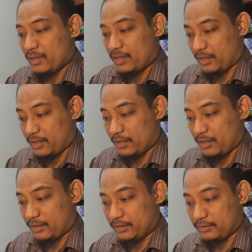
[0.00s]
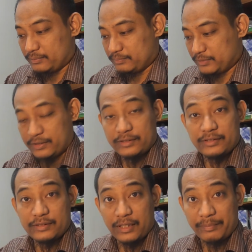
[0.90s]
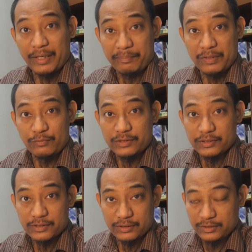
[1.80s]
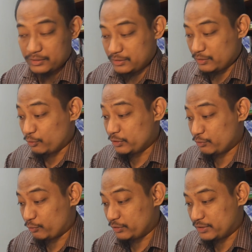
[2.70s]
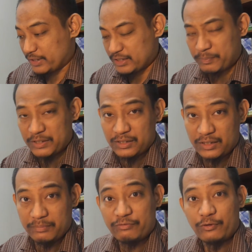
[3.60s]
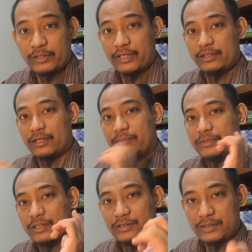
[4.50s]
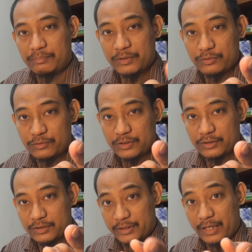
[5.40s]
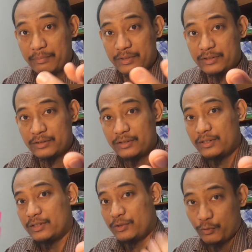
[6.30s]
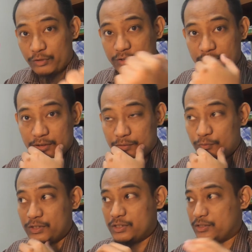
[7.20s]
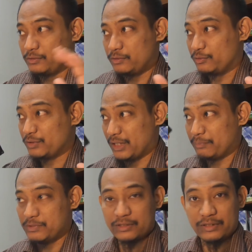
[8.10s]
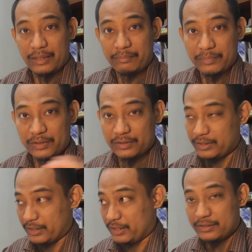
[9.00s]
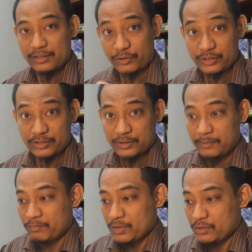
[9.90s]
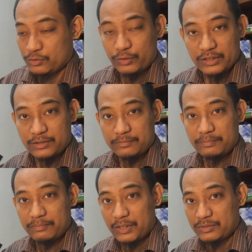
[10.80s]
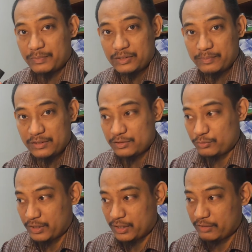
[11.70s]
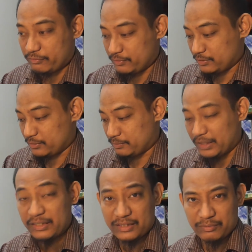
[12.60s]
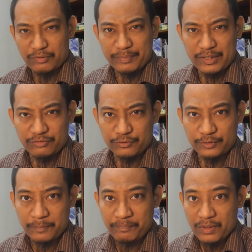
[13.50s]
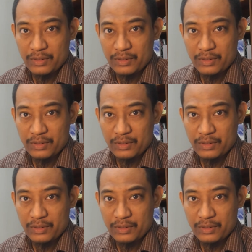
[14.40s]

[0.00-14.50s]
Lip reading: and yes, I'm happy with this the audio quality. Especially before that, I'm just simply using the camera quality, which capture the ambient and the noise. So it is much better to have any type of microphone.